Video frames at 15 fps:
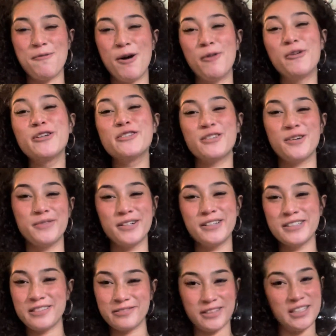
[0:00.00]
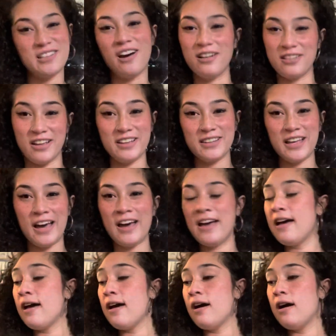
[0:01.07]
on, we're strippers, we talk like that,
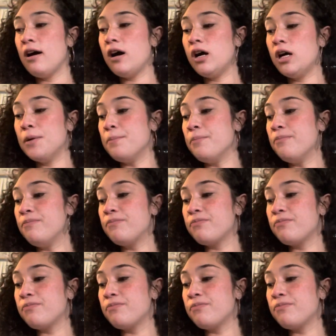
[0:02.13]
and